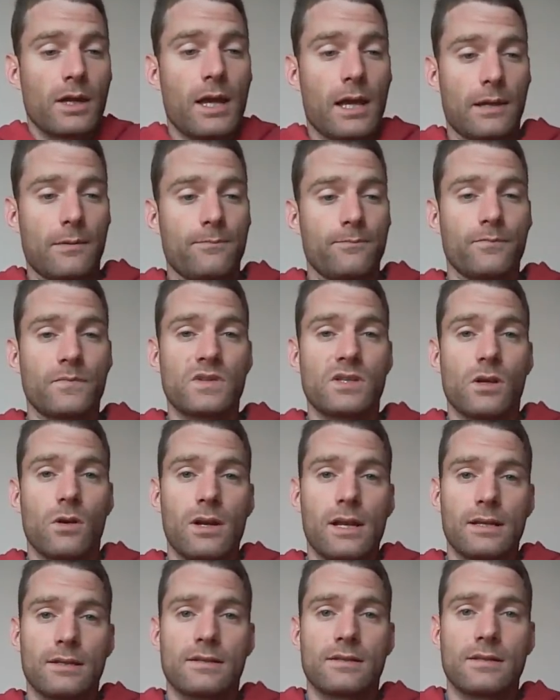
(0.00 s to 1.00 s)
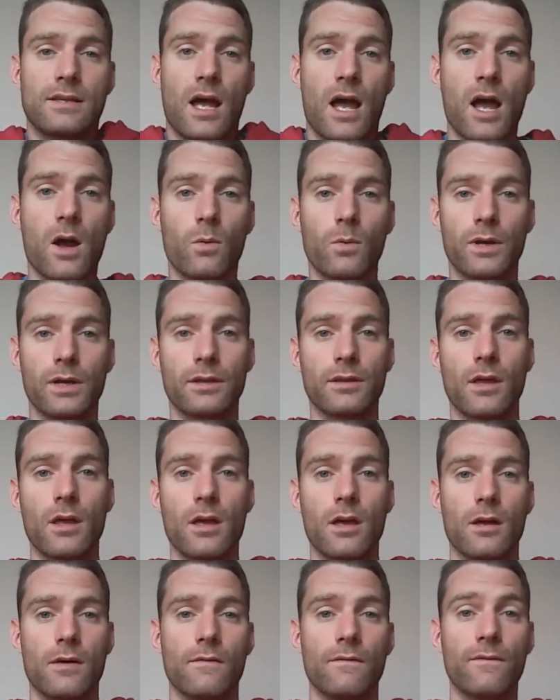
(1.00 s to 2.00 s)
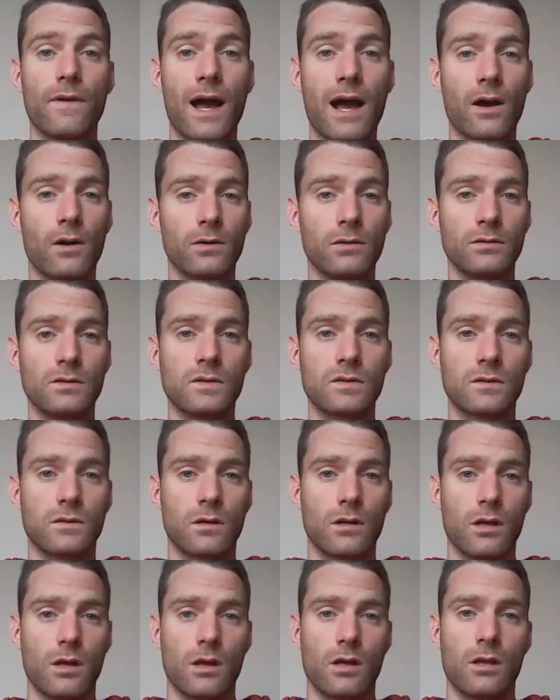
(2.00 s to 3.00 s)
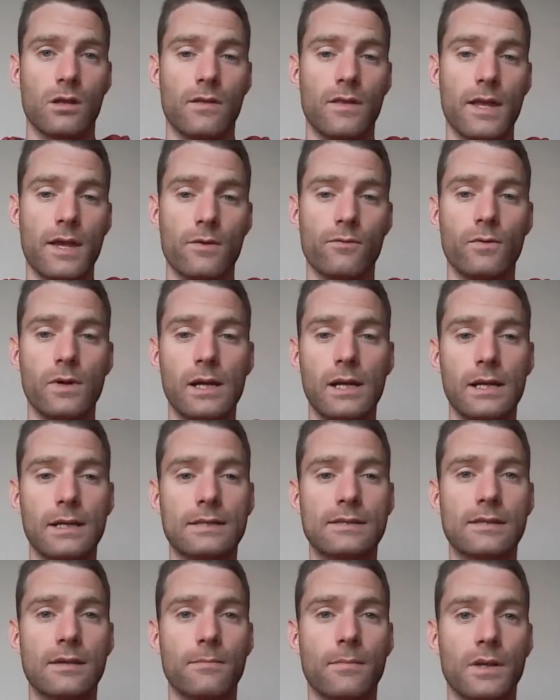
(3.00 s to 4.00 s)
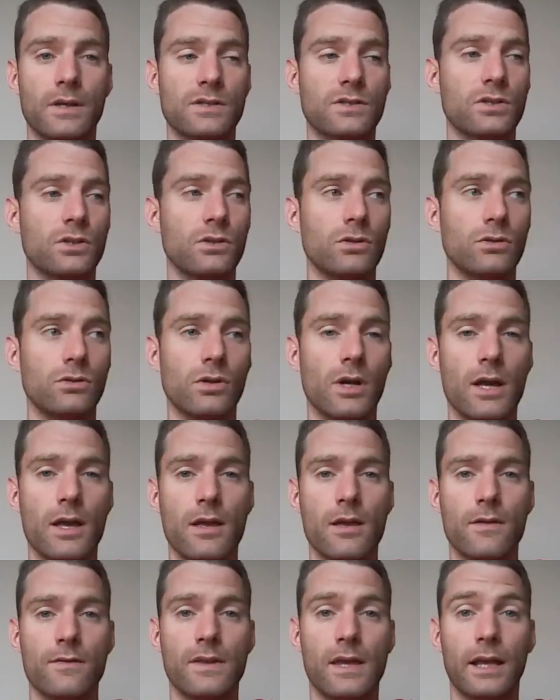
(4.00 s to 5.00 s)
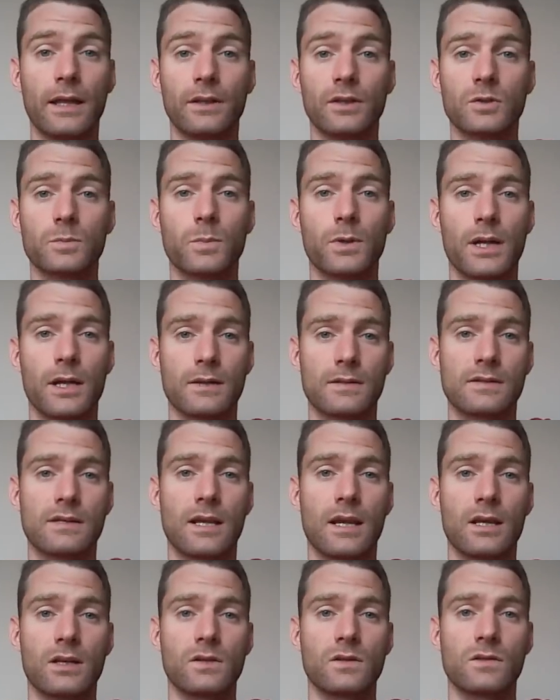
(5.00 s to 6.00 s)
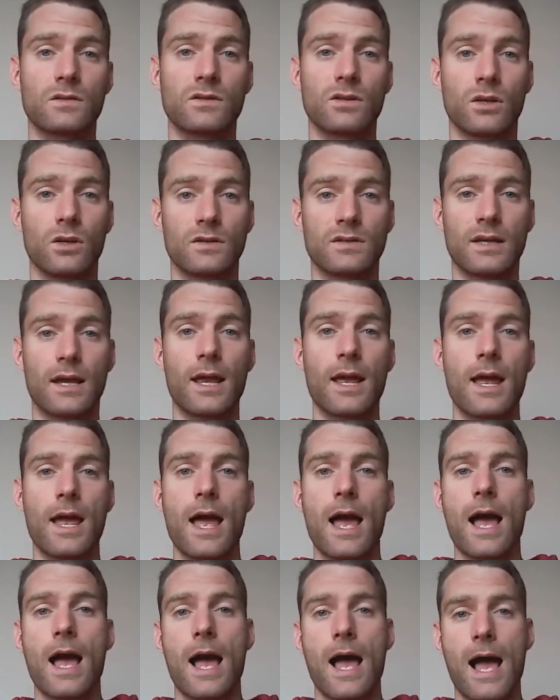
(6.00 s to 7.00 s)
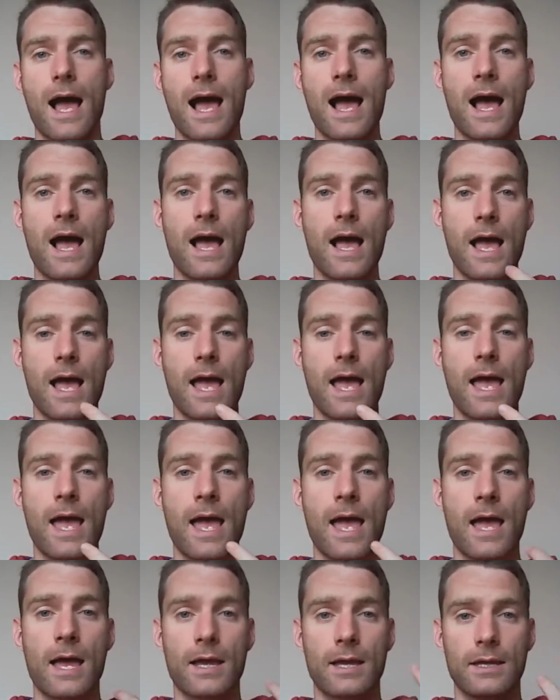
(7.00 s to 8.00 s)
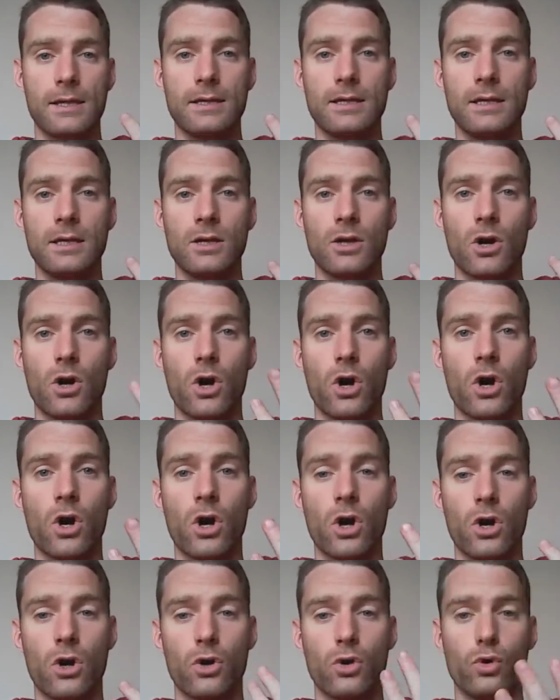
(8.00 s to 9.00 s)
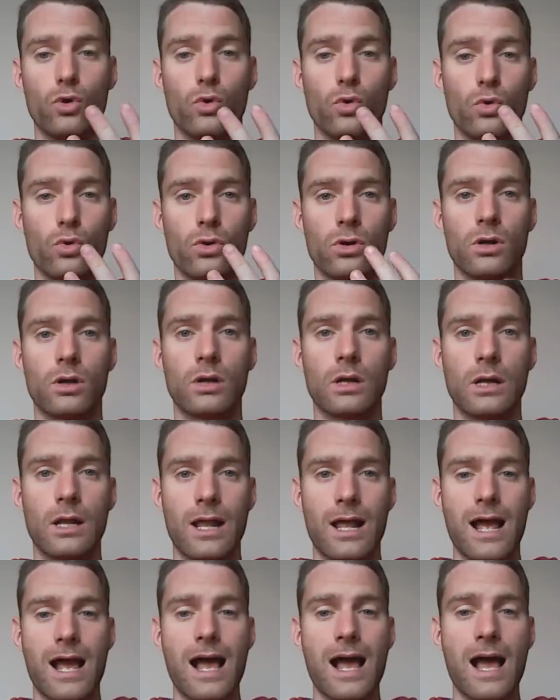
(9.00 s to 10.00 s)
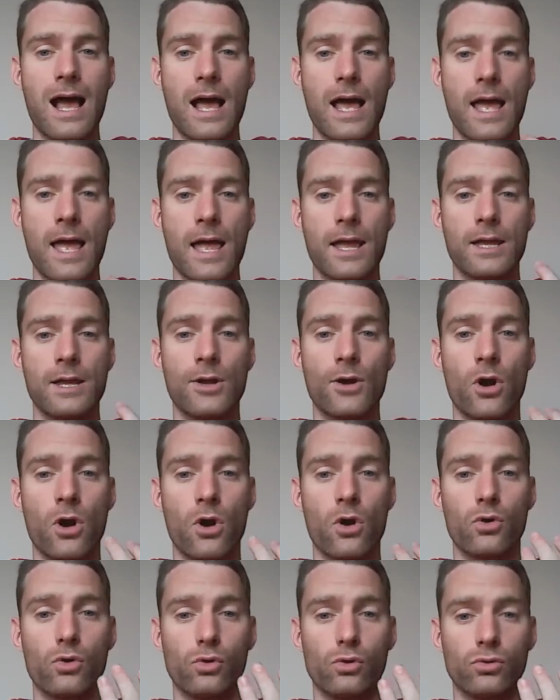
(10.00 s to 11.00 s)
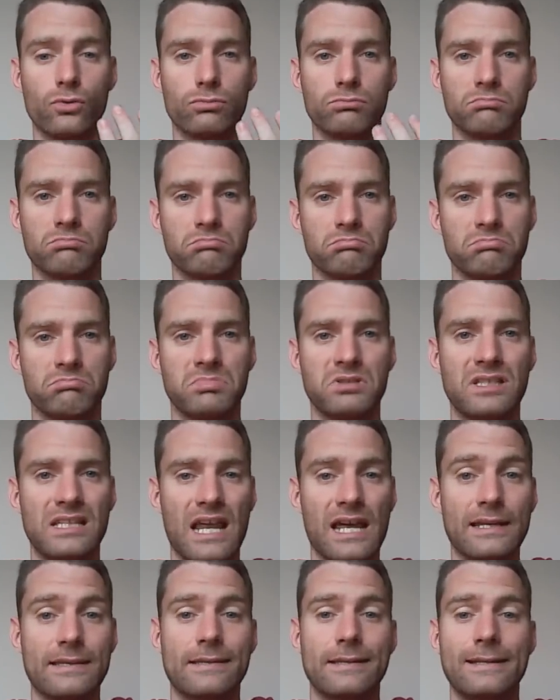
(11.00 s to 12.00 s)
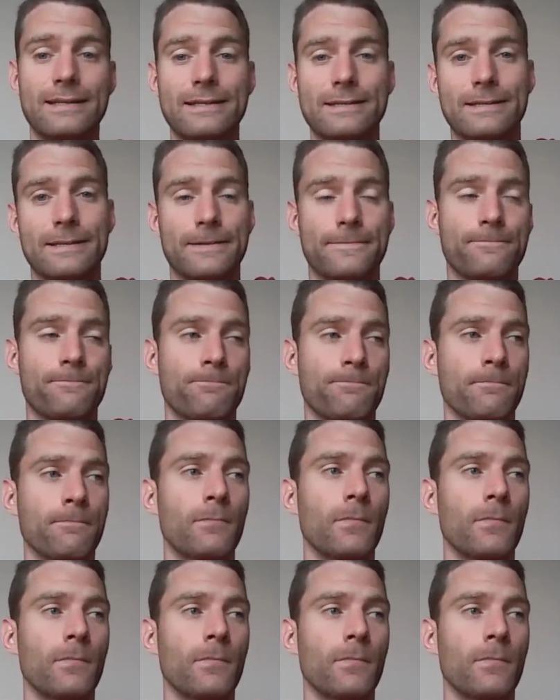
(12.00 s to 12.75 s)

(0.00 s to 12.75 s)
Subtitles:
Okay, so let's start with vowels. They're really similar to the English pronunciation, so you say a, e, I, o, u. A, e, I, o, u. It's nice and easy.